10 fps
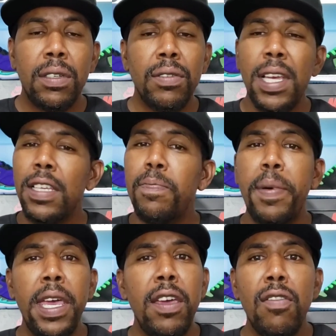So
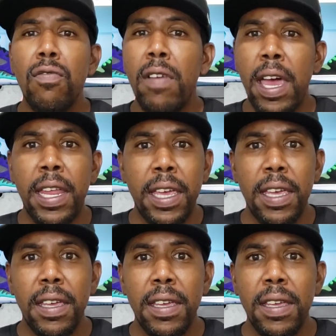just be ready.
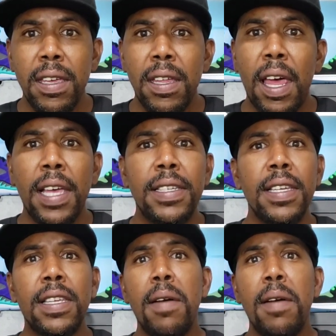Like I said,